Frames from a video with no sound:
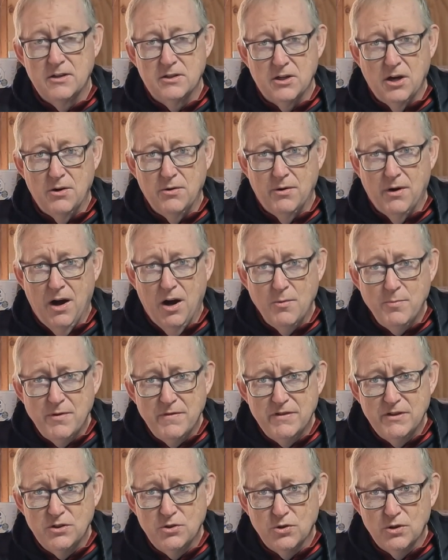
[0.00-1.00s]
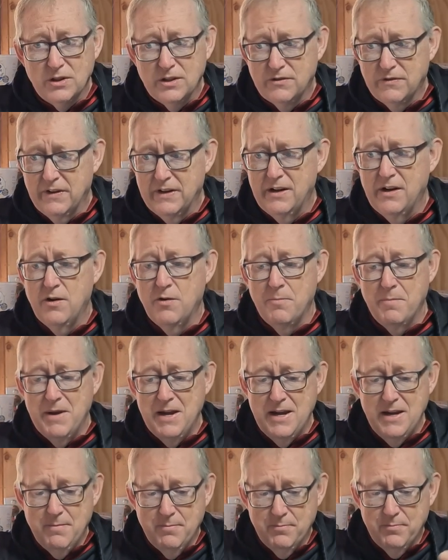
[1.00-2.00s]
So hope you've enjoyed this video of
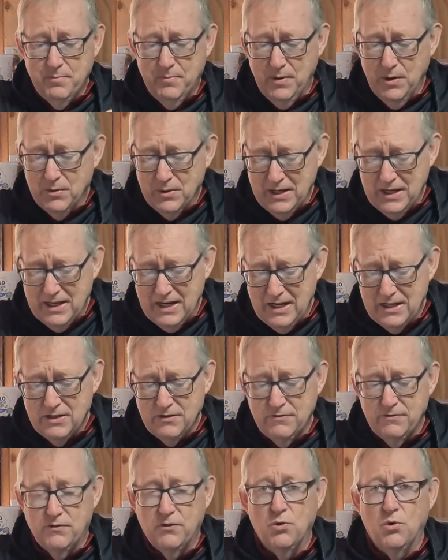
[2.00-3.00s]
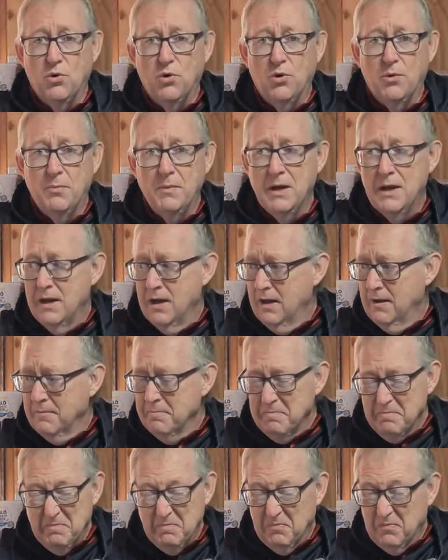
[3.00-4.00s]
me building this for
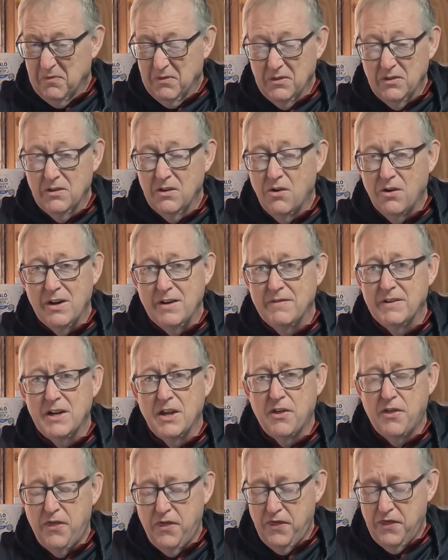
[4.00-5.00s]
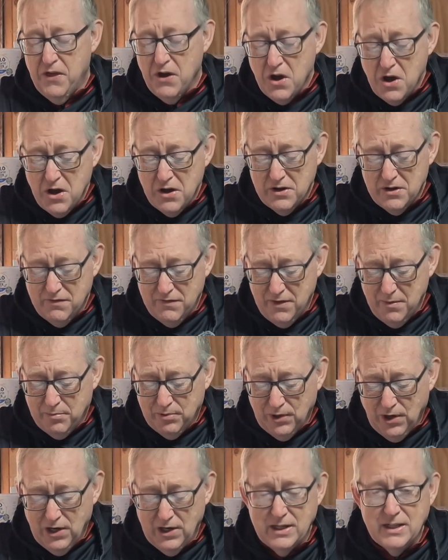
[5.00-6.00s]
not even a third of the
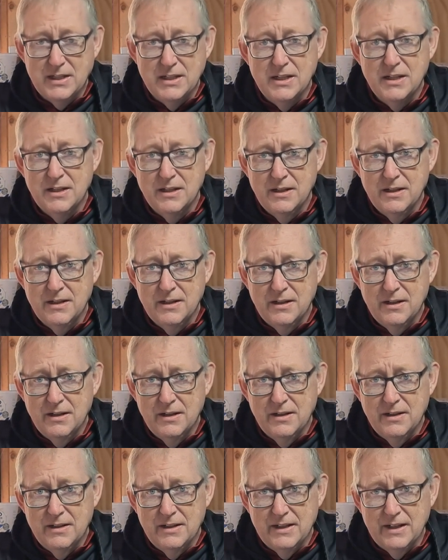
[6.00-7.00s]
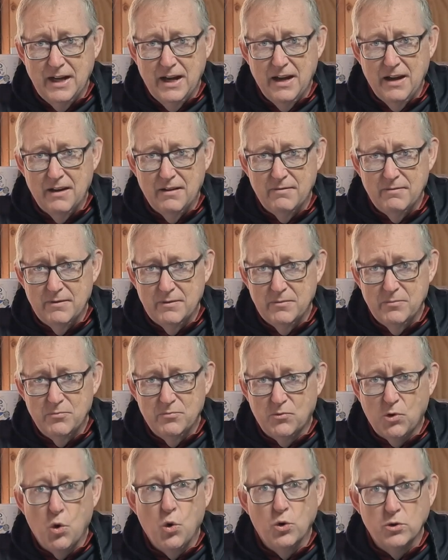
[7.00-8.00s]
price. Yeah,
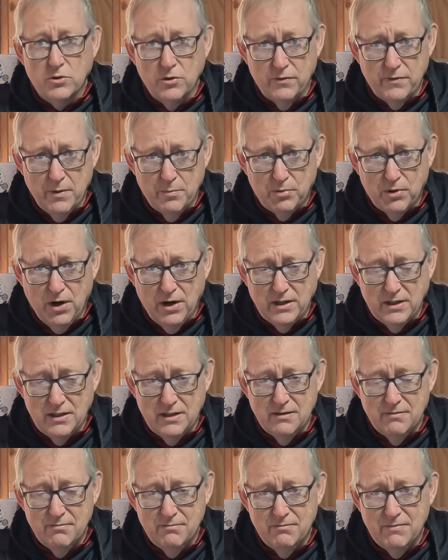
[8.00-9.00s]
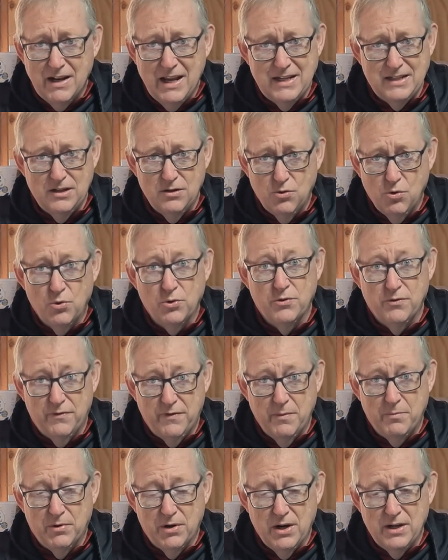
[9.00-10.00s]
quarter of the price, less than quarter
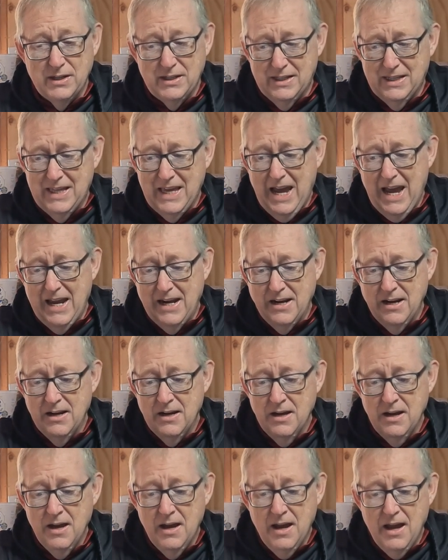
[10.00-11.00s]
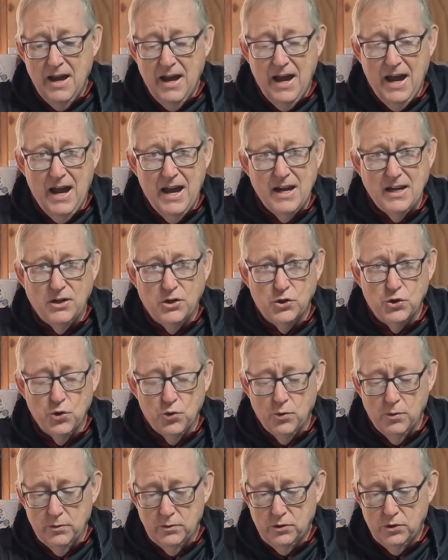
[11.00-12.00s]
of the price than a
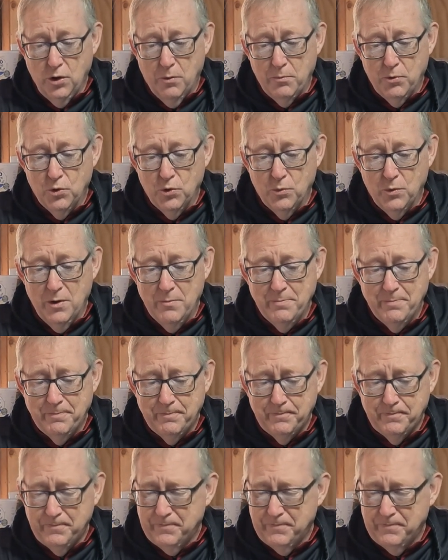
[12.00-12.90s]
shop bought one.